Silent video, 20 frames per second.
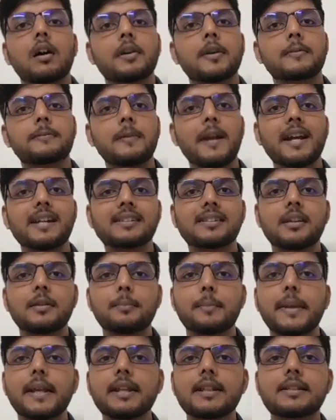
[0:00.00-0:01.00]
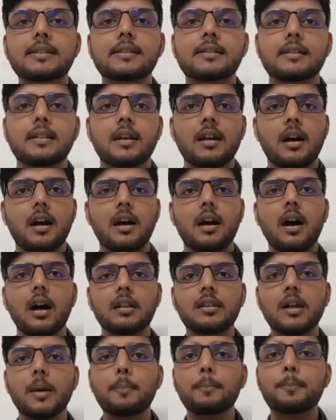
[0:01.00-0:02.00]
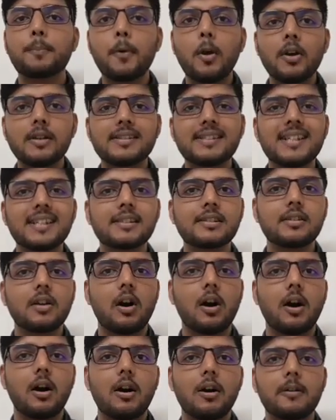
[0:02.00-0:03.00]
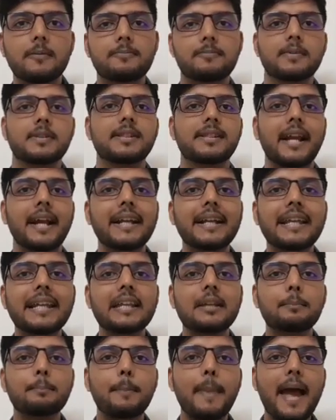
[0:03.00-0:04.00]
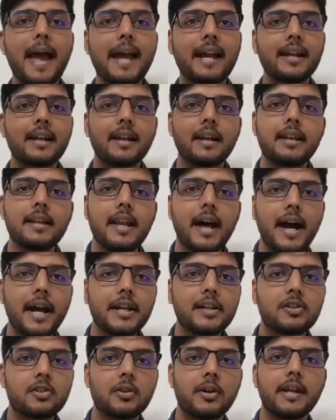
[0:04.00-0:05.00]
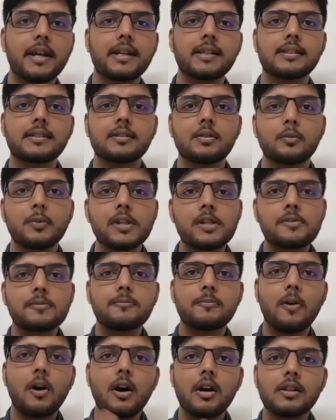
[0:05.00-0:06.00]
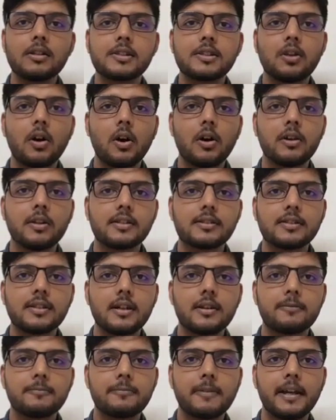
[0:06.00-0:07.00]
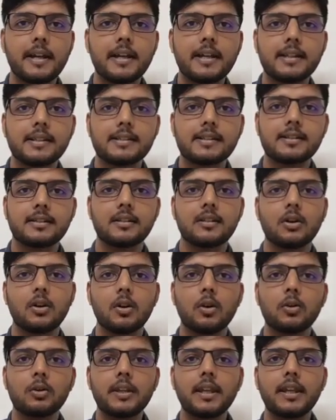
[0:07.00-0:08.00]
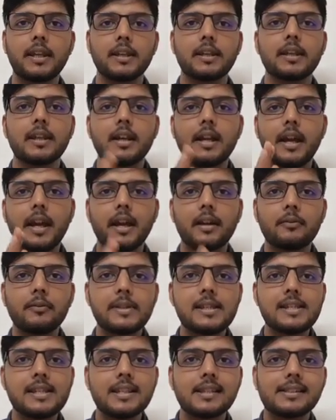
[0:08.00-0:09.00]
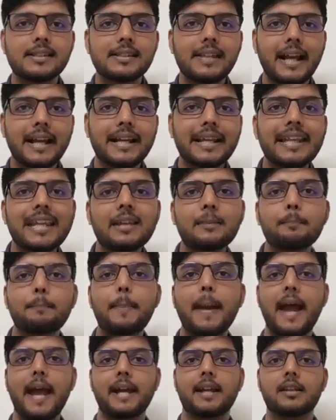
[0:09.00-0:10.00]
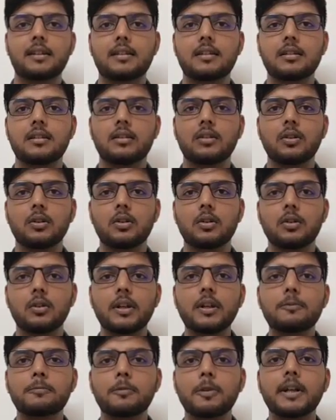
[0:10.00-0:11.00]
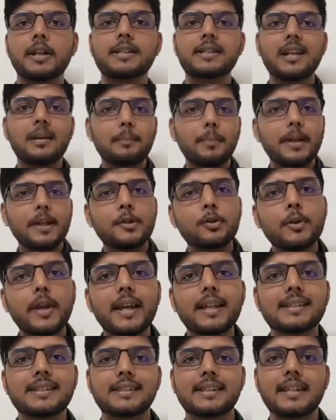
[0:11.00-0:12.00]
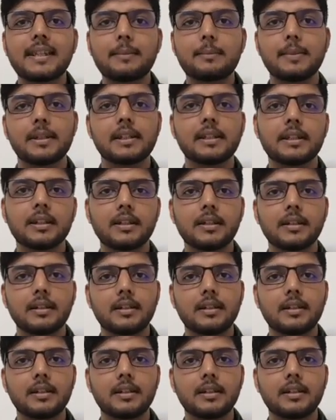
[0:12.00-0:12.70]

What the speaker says: Reflection means the process of sending back light rays which falls on a surface, okay, and which is sending back. Okay, for example, you can see me.